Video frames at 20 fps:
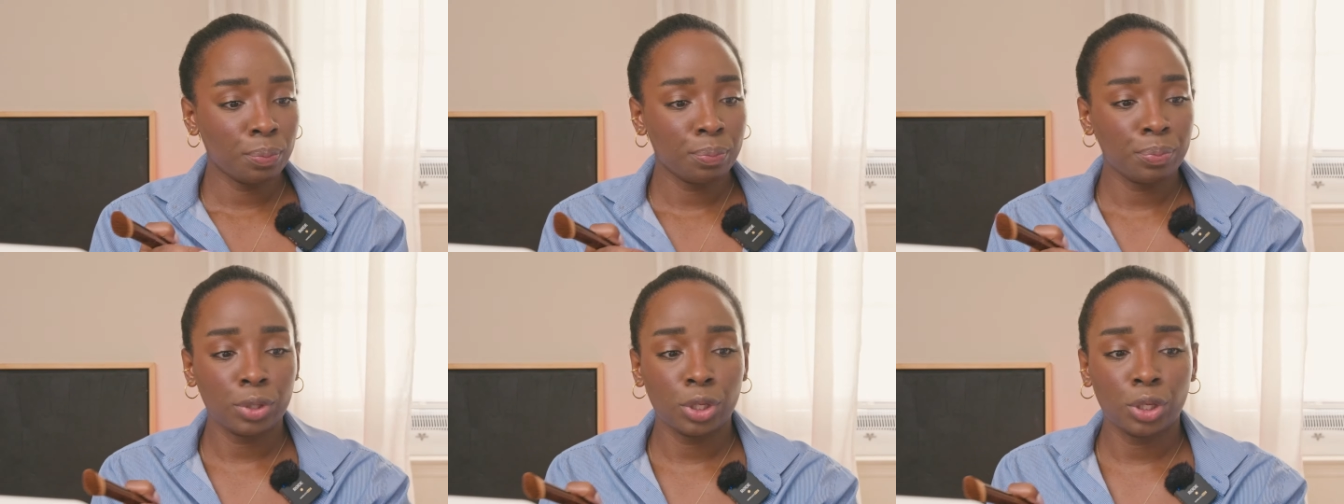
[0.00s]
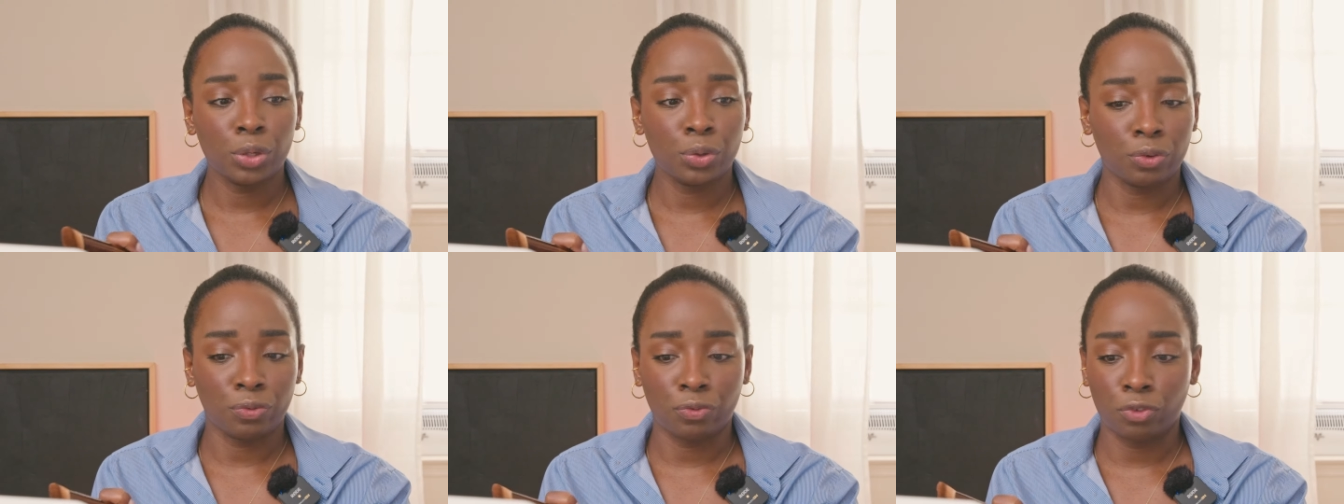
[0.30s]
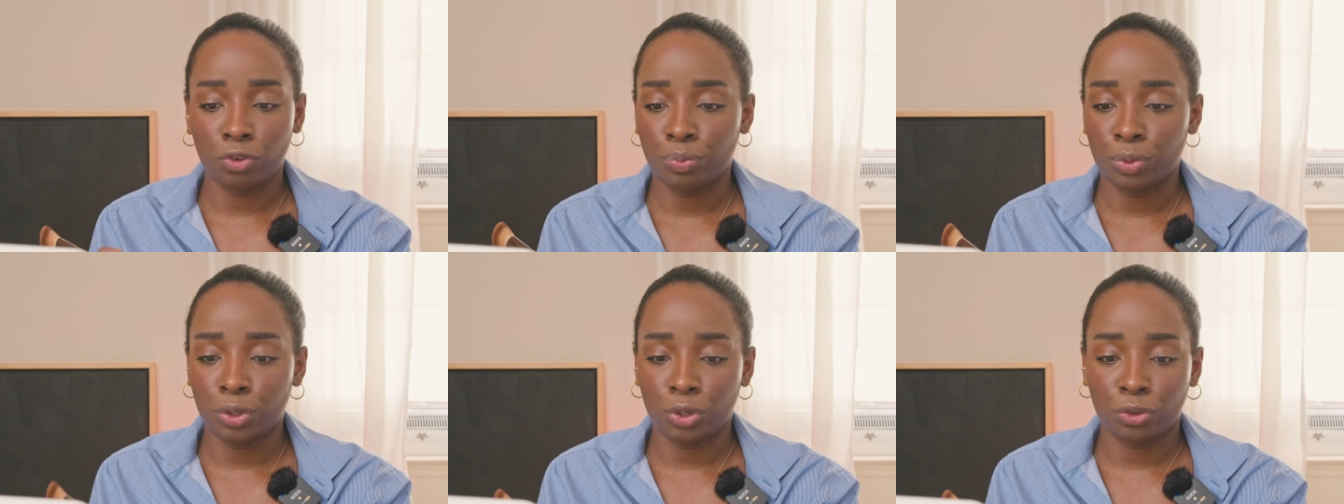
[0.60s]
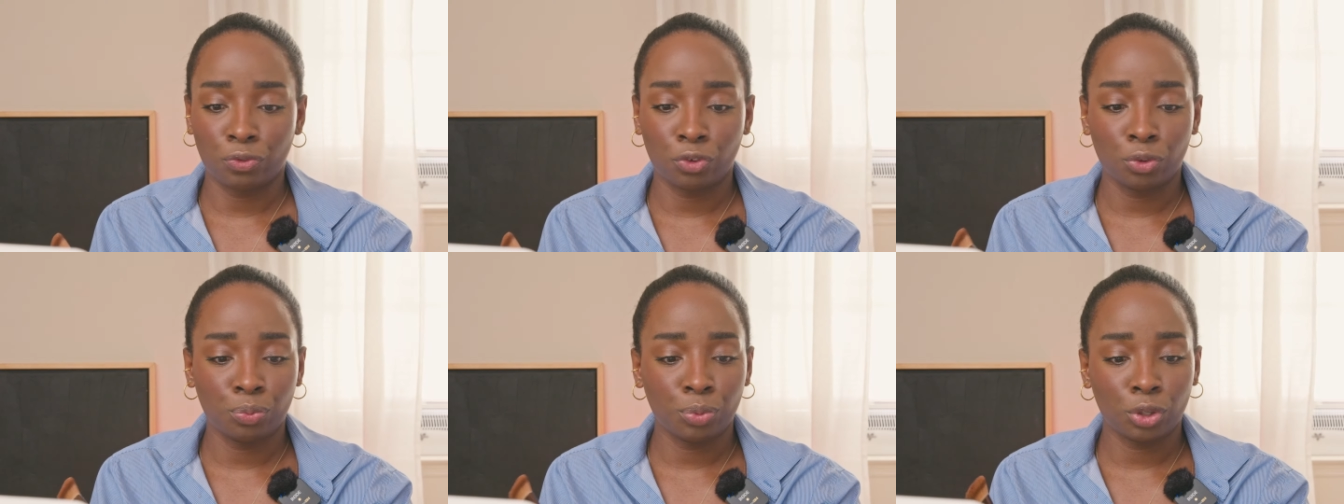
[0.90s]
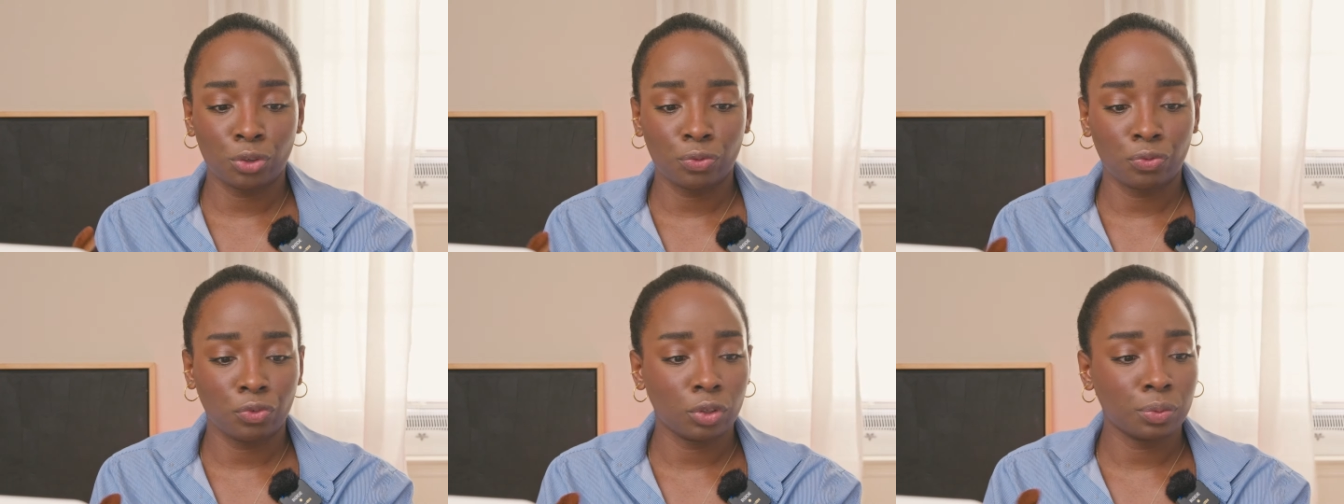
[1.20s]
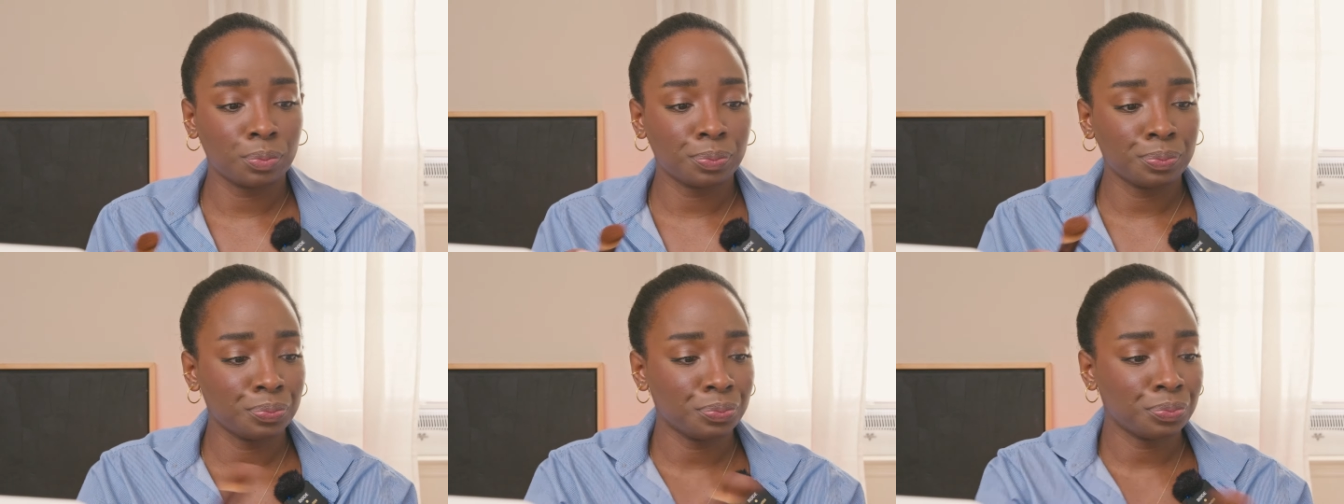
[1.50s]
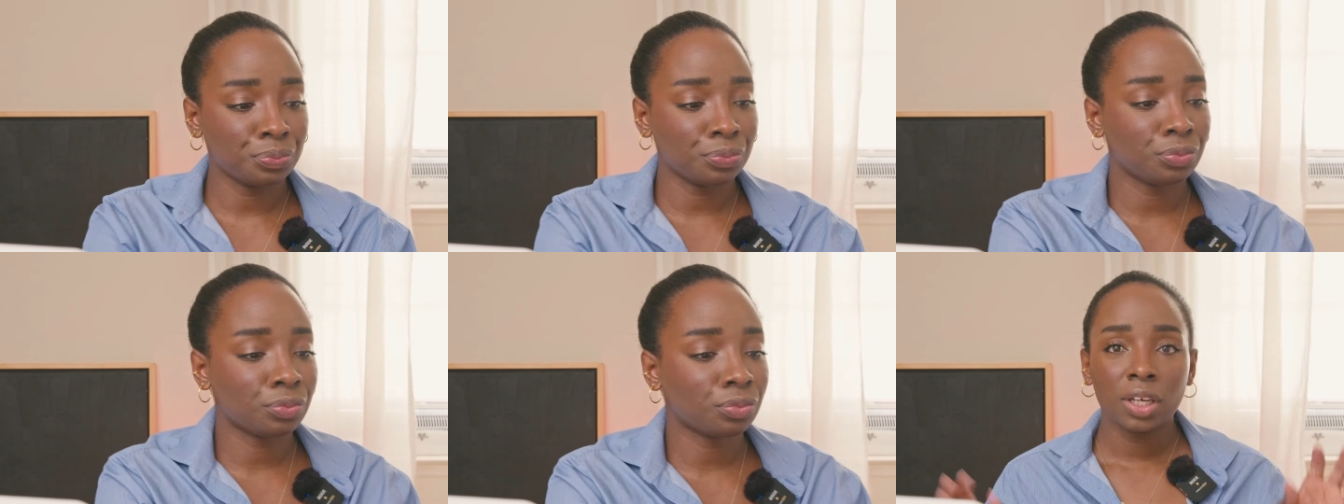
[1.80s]
Beautiful, beautiful, beautiful.
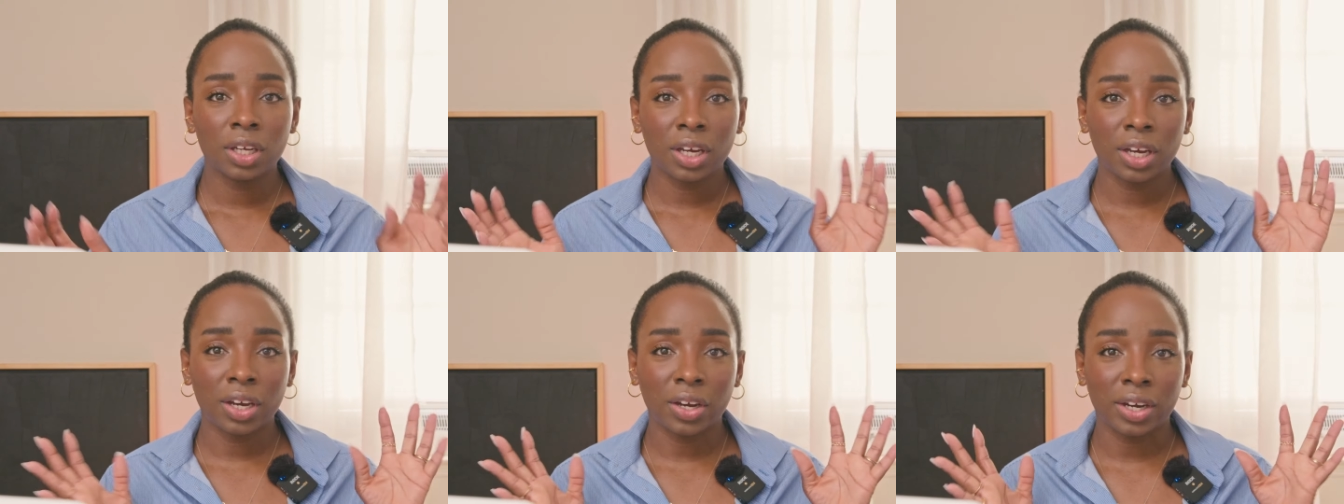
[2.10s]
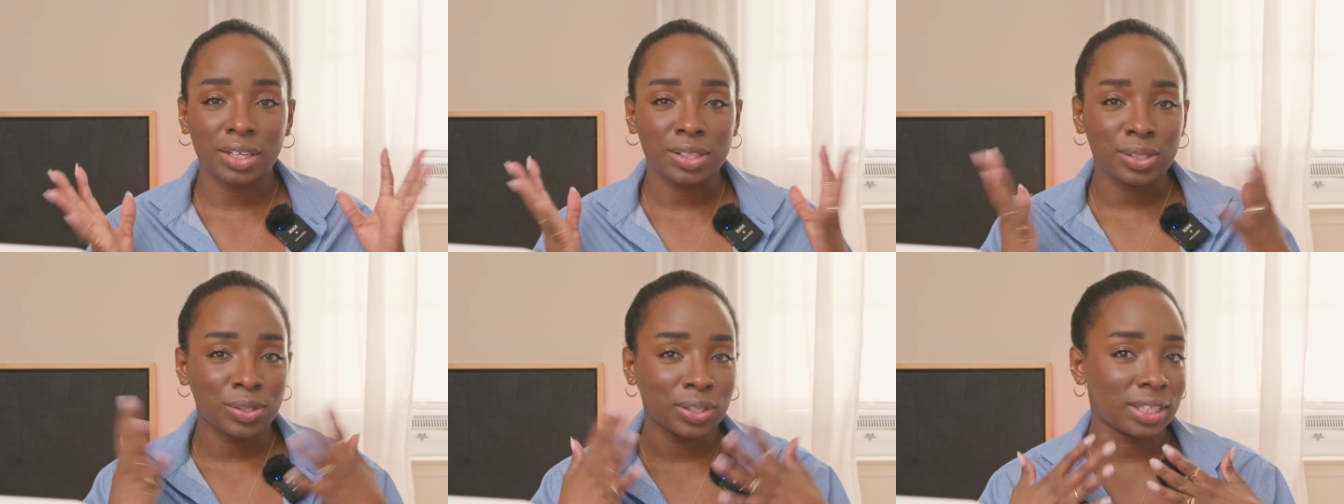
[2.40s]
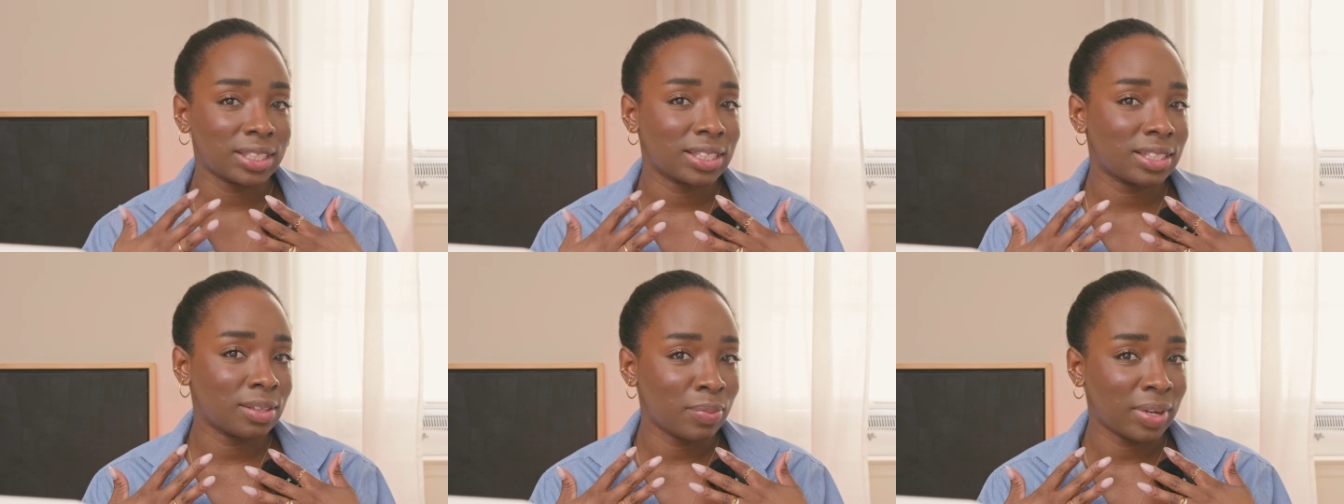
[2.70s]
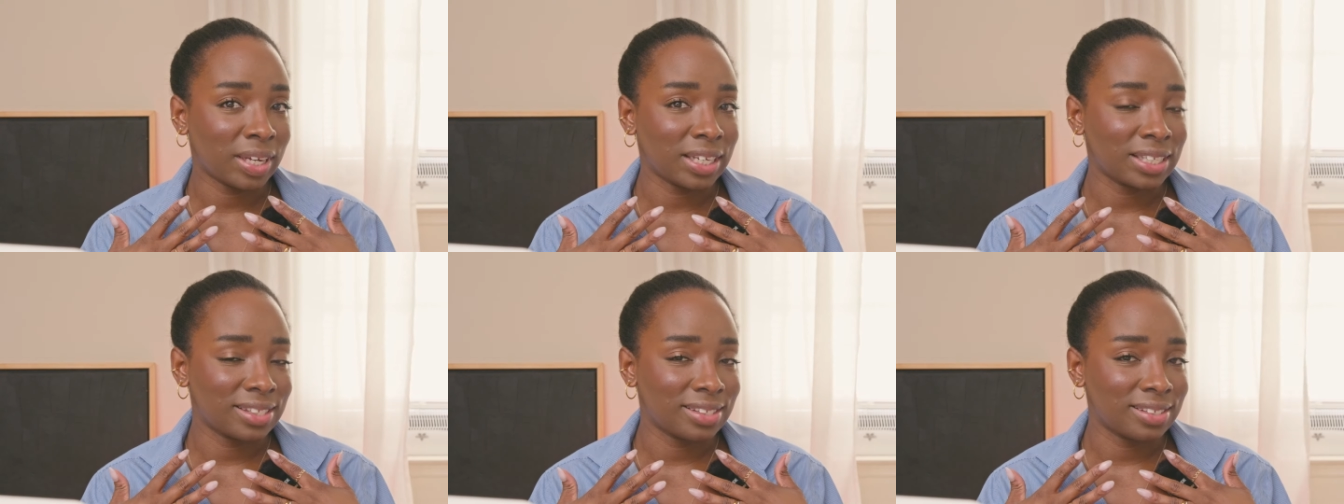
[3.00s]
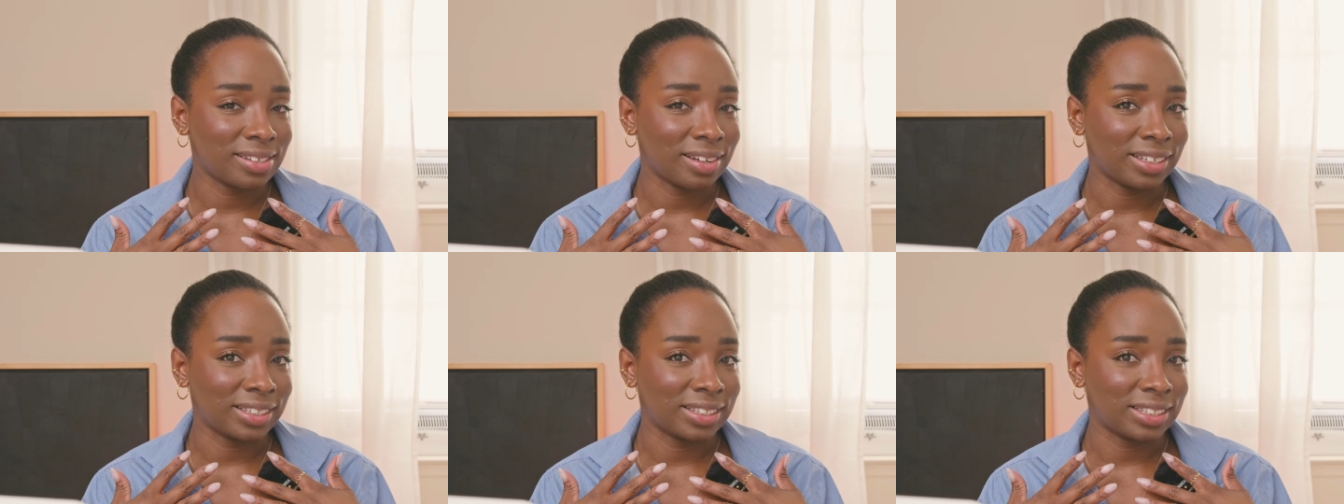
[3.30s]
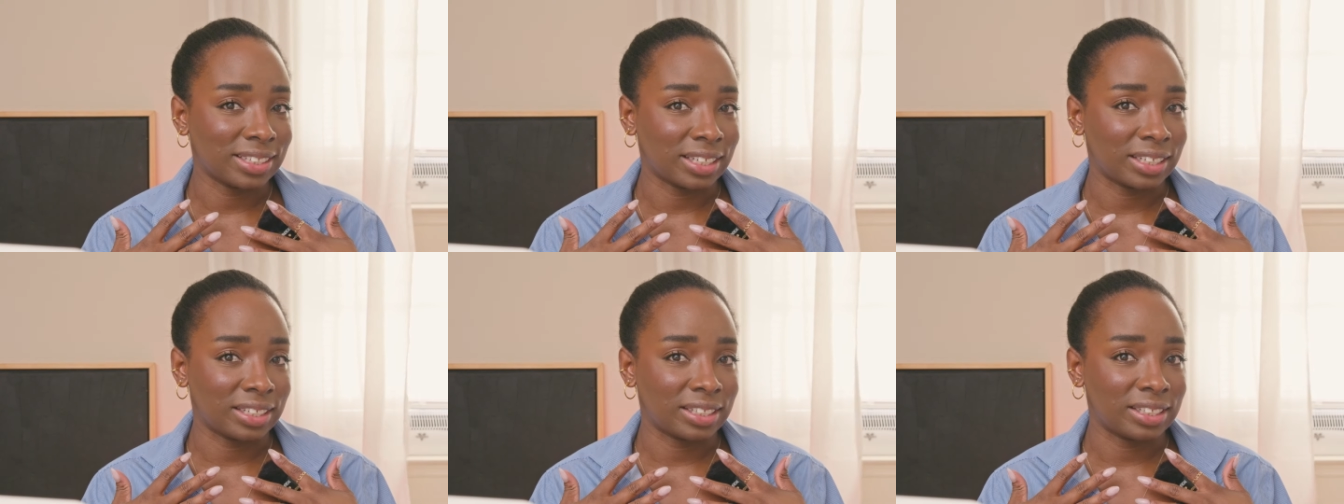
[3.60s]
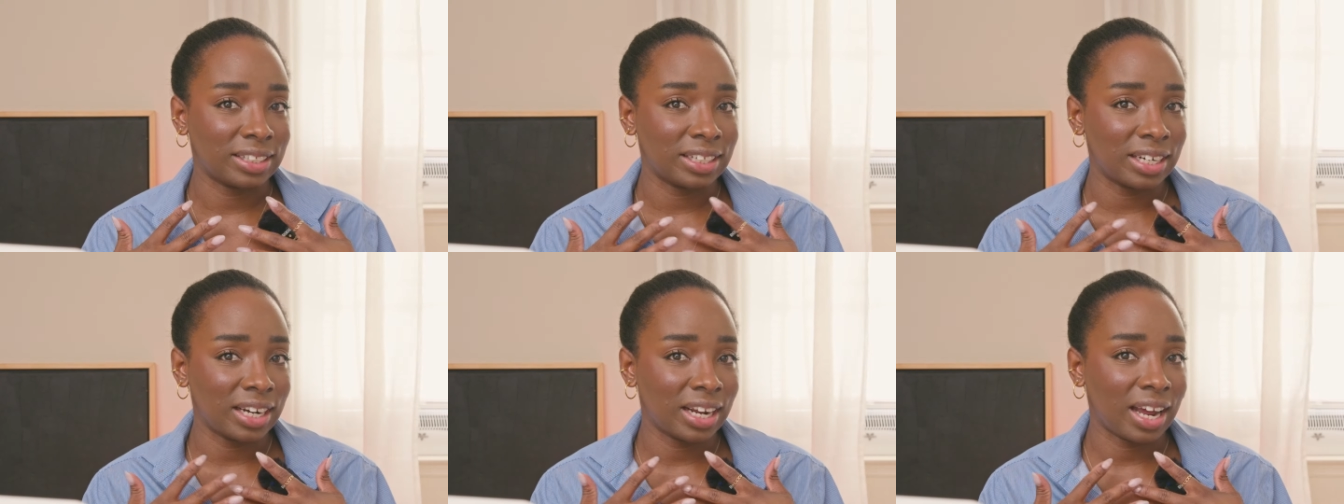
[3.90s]
All right, so that's the base all
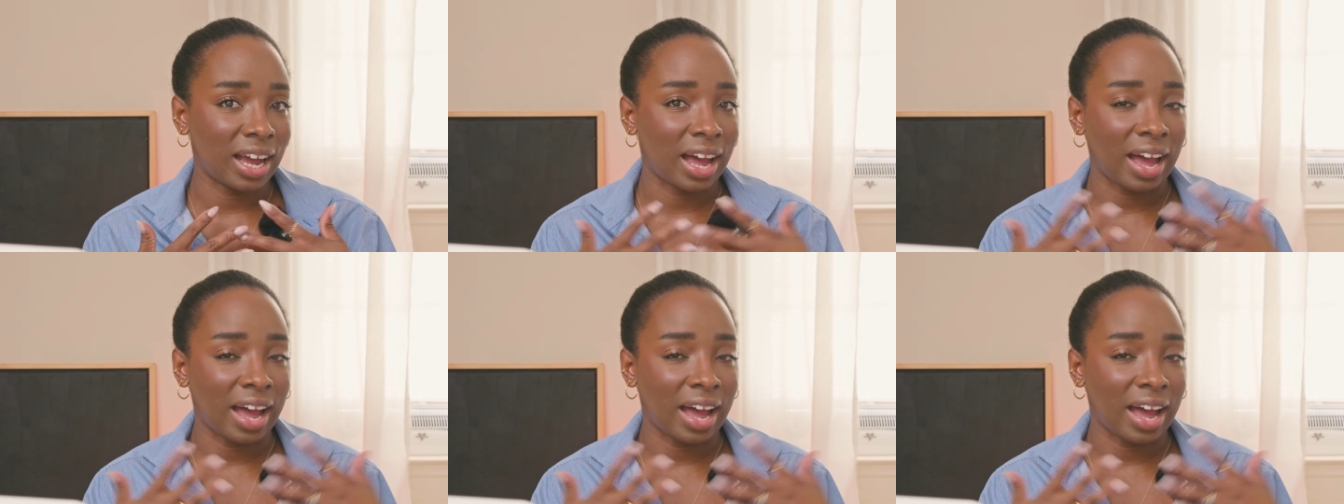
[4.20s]
done.